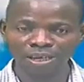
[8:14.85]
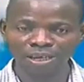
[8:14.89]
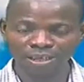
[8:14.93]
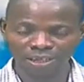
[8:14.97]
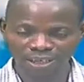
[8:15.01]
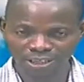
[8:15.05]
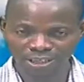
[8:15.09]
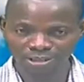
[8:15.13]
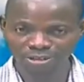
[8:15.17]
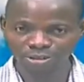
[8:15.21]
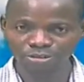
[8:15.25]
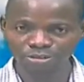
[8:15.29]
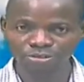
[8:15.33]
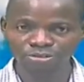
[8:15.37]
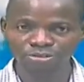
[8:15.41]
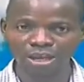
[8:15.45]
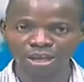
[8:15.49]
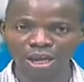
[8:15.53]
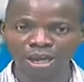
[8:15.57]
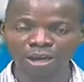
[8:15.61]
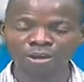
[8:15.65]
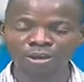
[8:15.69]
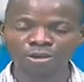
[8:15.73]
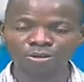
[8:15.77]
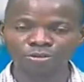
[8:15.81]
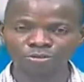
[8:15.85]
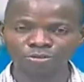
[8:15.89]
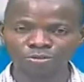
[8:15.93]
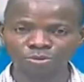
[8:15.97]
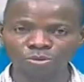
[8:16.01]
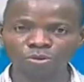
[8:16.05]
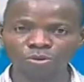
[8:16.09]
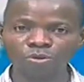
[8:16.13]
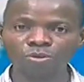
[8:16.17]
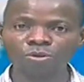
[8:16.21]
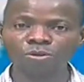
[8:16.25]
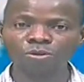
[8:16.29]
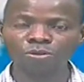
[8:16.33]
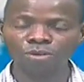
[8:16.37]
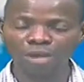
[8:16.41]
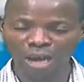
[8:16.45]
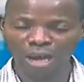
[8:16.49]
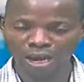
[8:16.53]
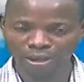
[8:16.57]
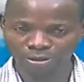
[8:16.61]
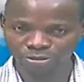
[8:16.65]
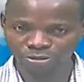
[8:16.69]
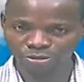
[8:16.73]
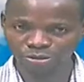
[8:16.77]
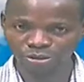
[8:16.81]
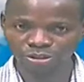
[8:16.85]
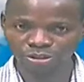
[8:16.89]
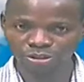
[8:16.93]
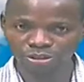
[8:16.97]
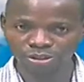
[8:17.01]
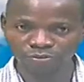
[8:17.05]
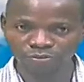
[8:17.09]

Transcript: Let us go and join